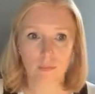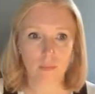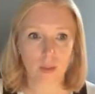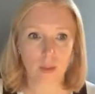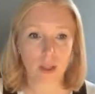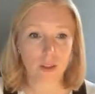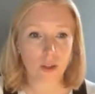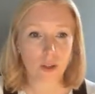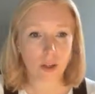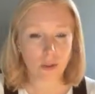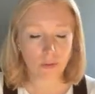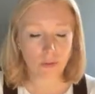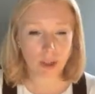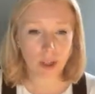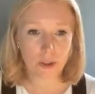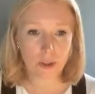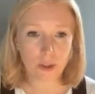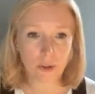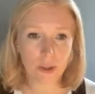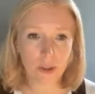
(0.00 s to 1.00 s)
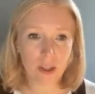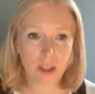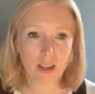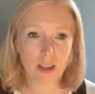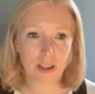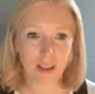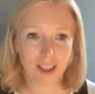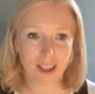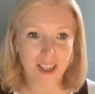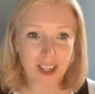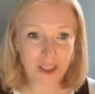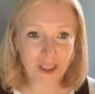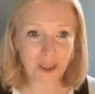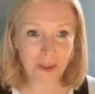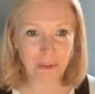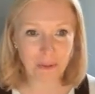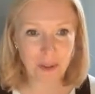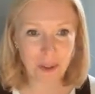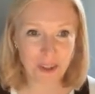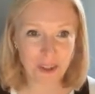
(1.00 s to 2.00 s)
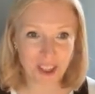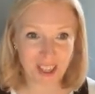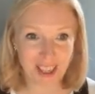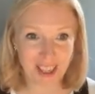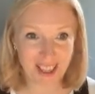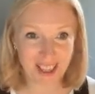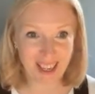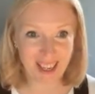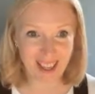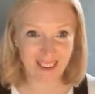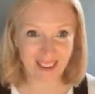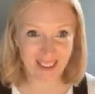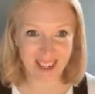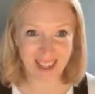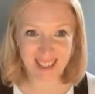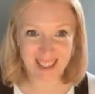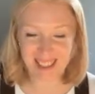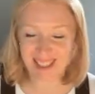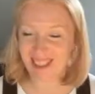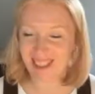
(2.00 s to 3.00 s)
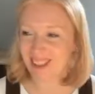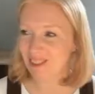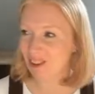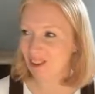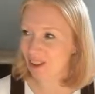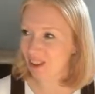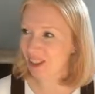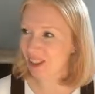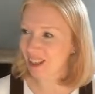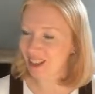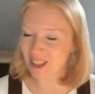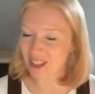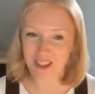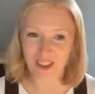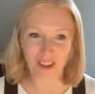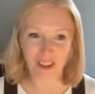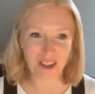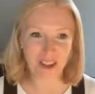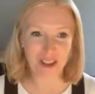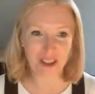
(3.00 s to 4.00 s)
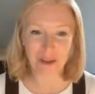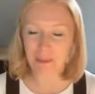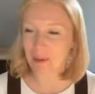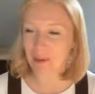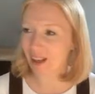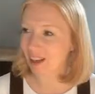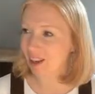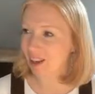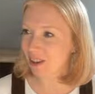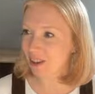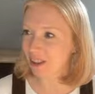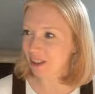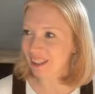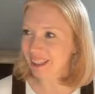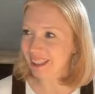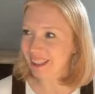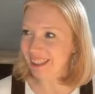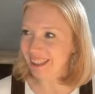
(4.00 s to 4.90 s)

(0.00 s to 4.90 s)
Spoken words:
That's good. It's reassuring that a clinician views it at the other end, isn't it, rather than it just going into a black hole.